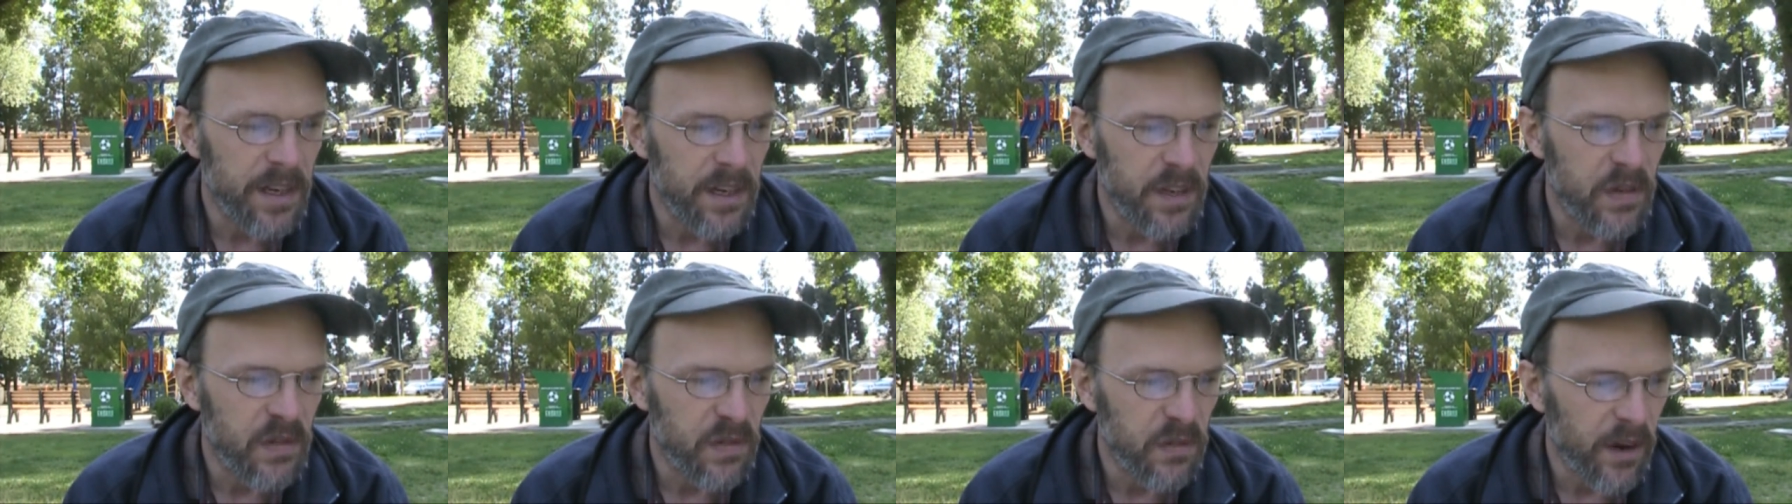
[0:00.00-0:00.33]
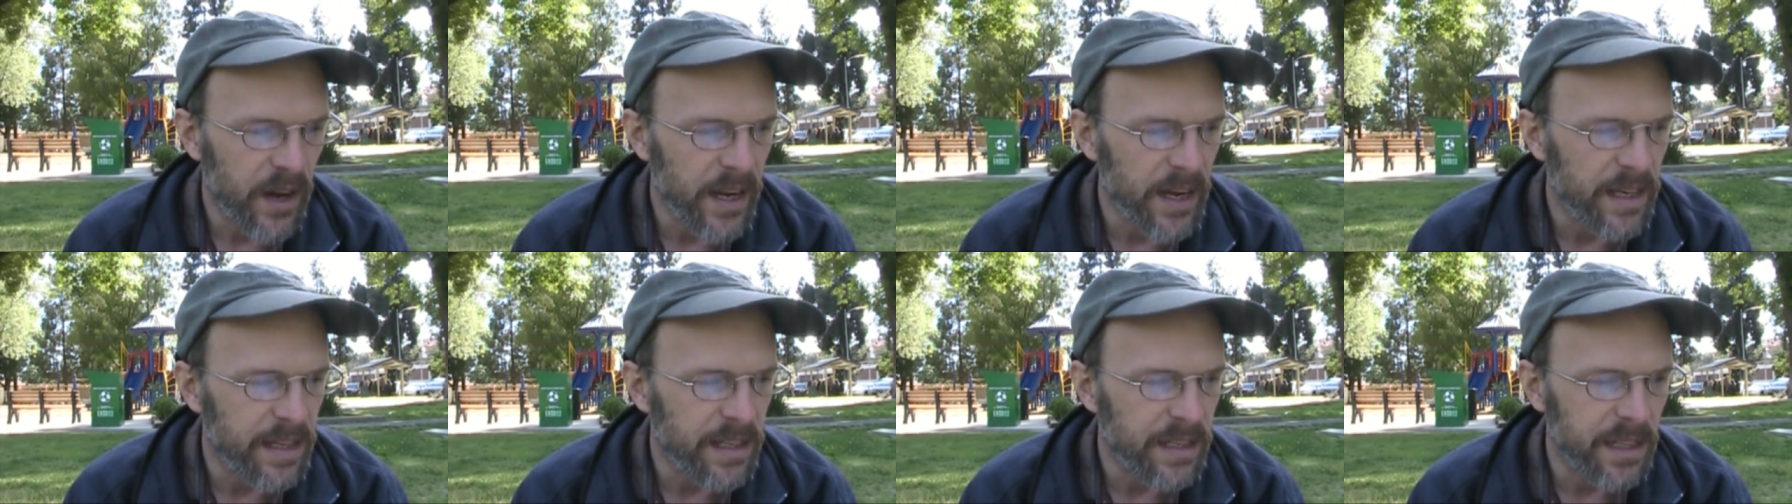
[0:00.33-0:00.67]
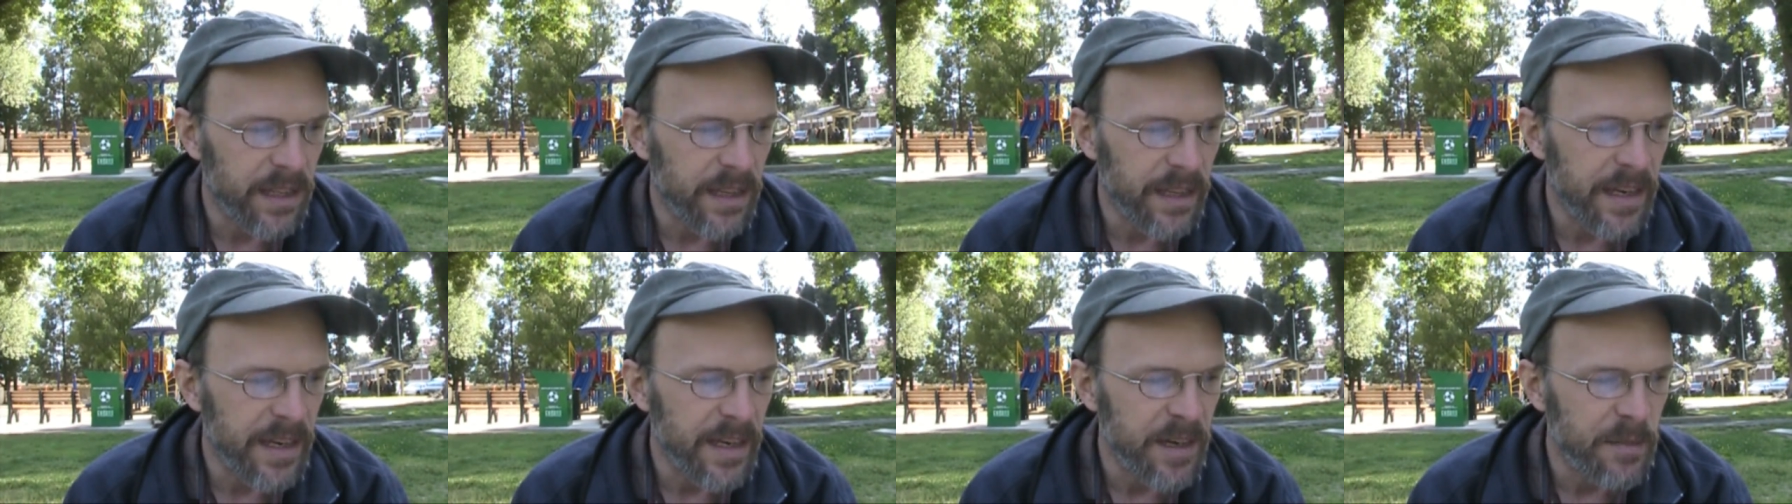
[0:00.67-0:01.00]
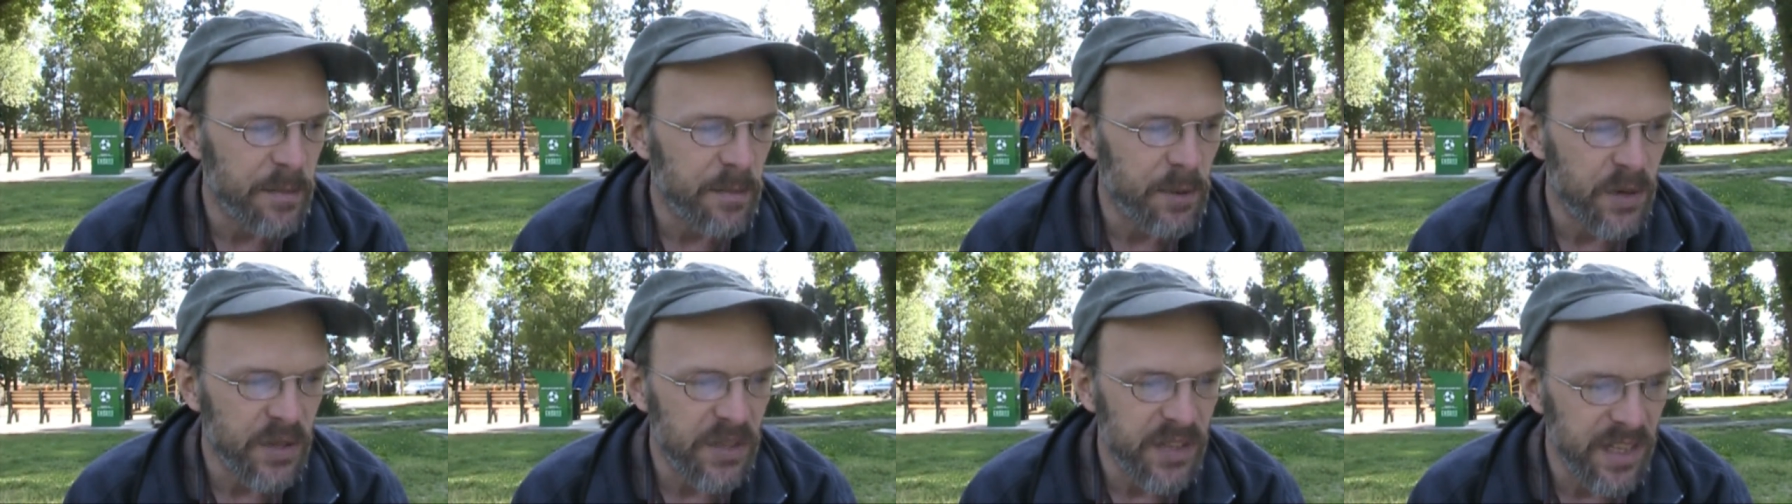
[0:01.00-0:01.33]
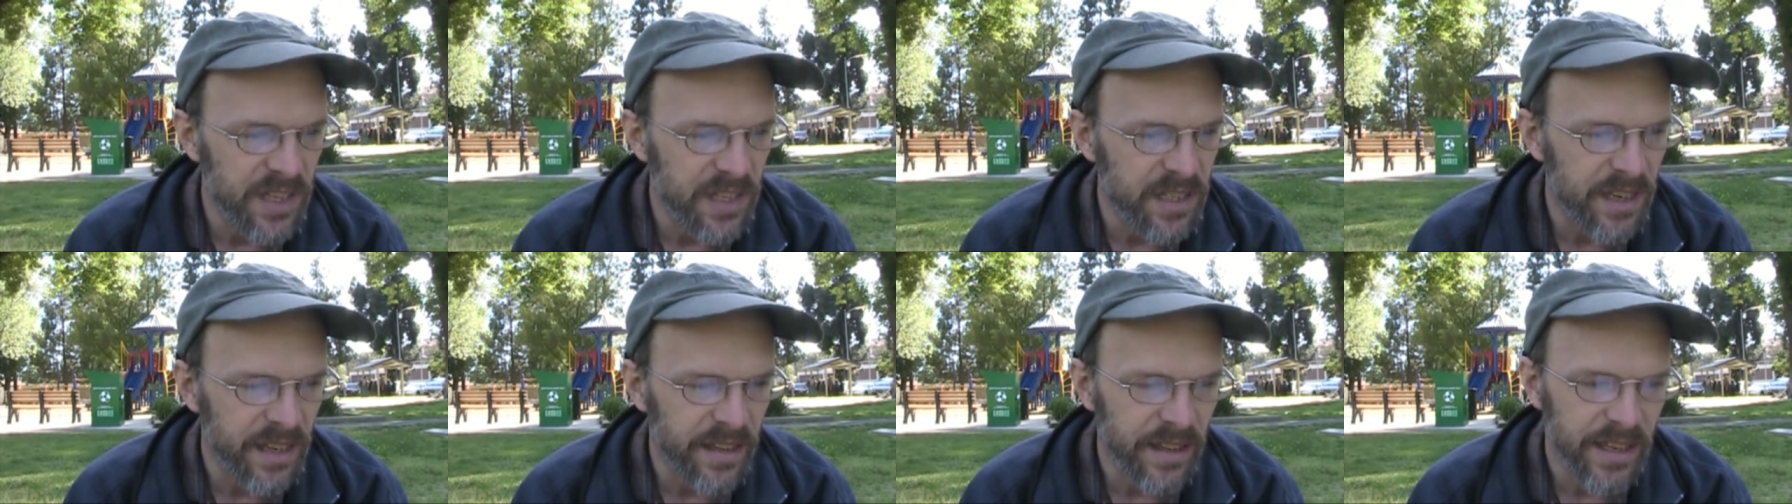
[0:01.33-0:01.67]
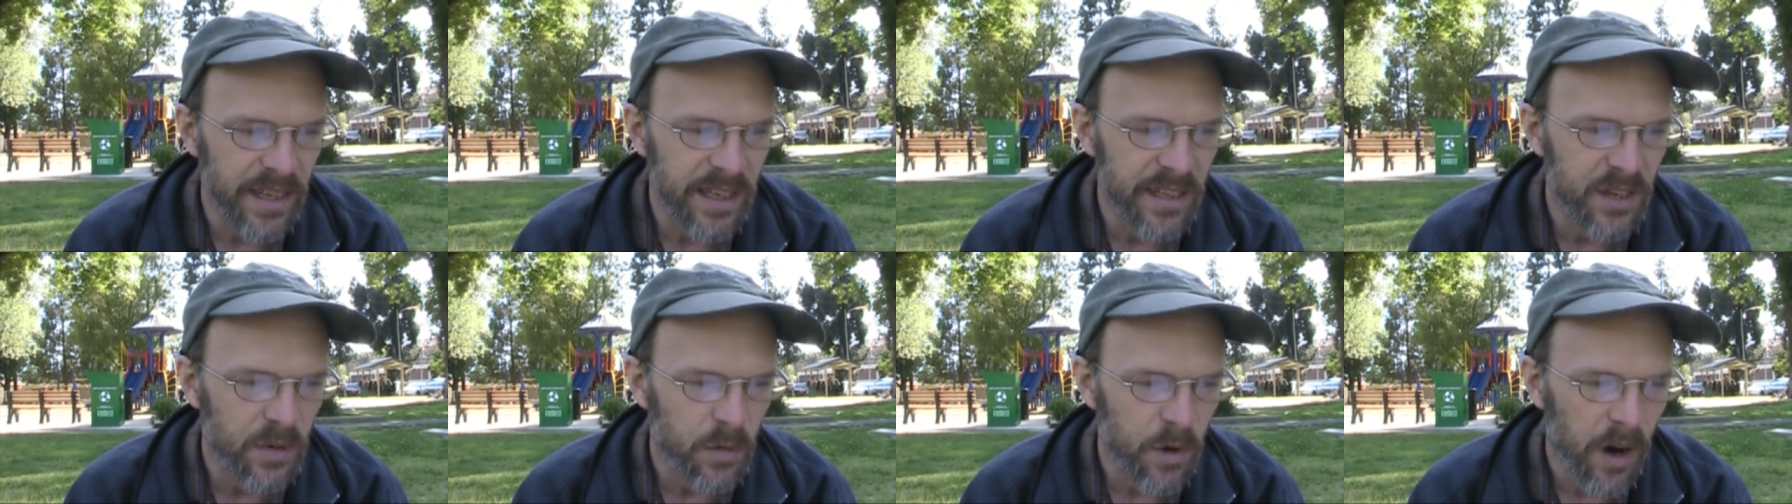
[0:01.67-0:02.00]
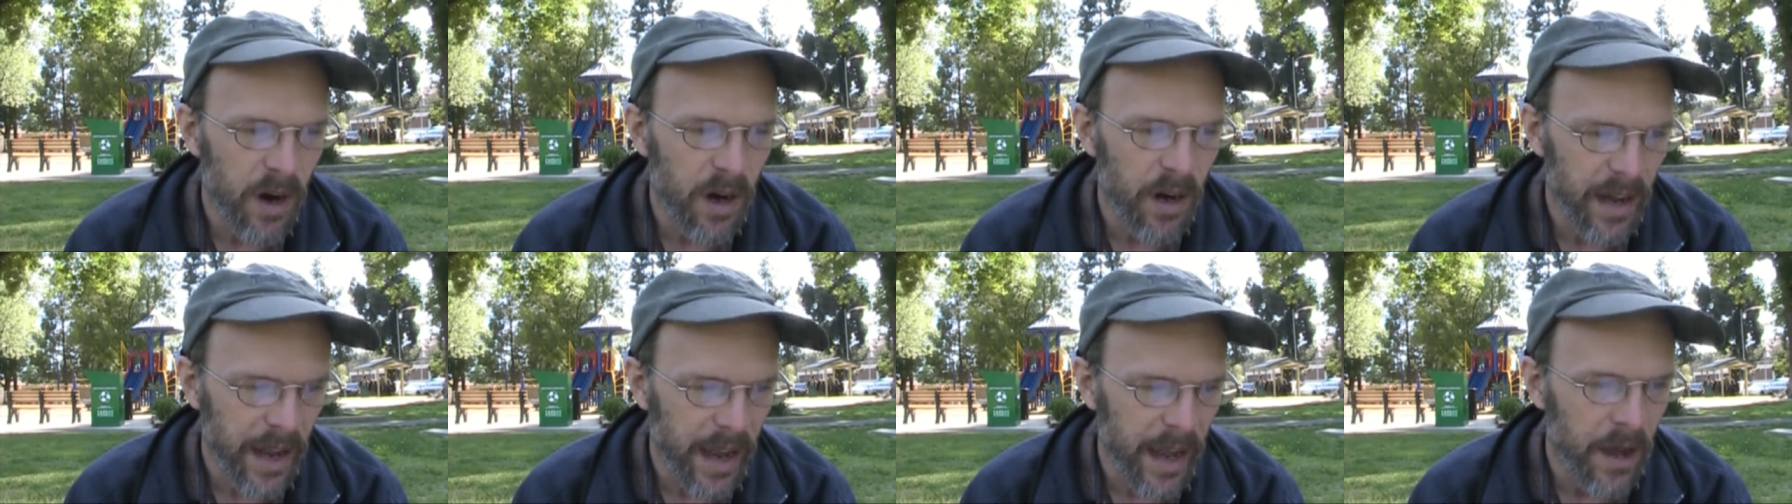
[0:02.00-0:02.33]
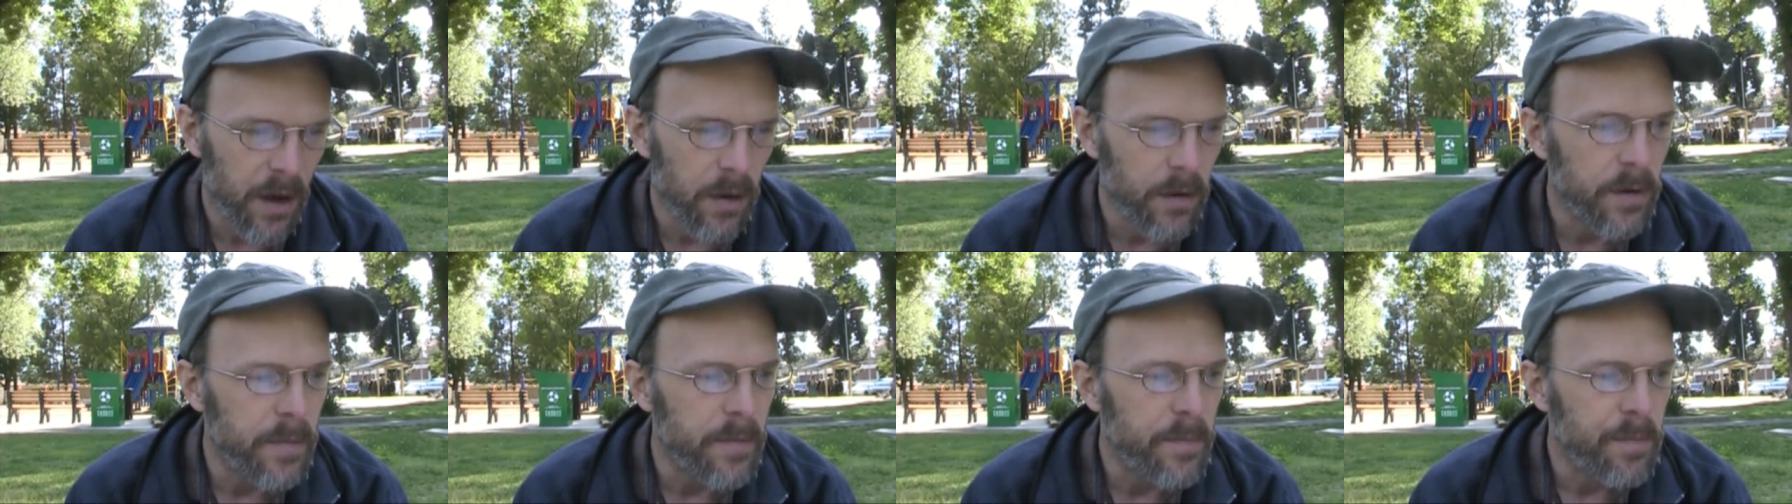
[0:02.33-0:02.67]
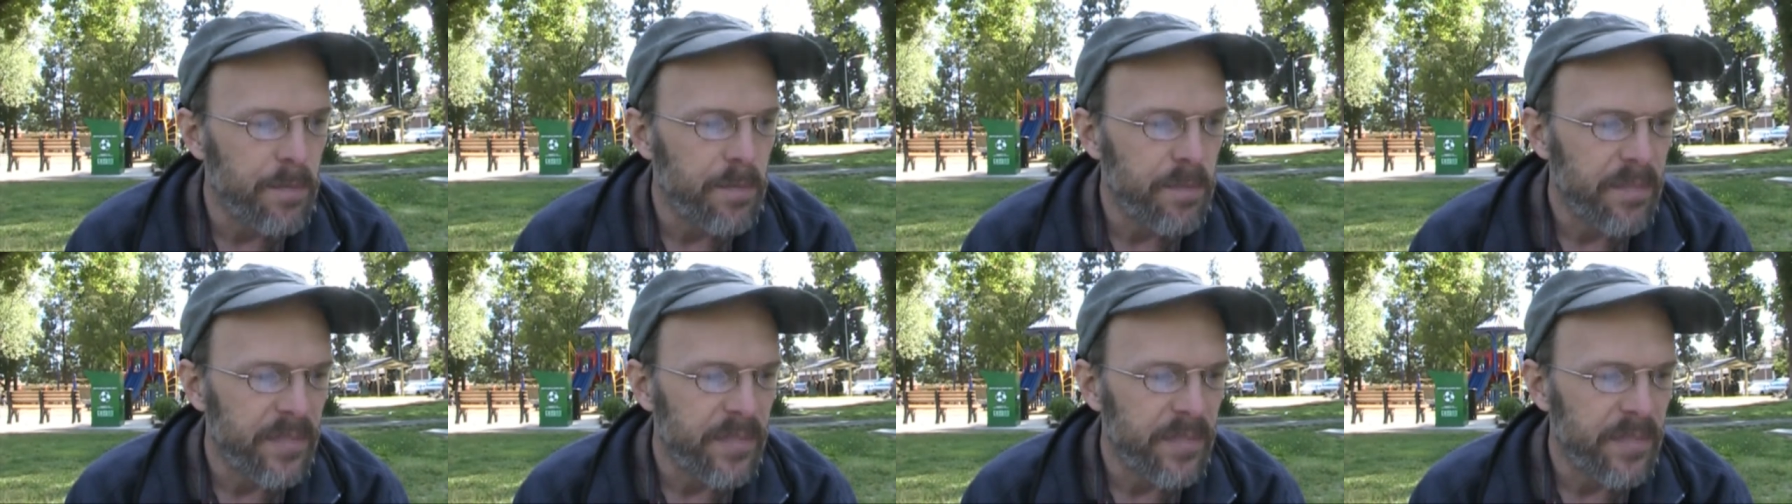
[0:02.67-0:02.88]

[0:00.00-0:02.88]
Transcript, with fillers: does fret and cling persistently to our gown,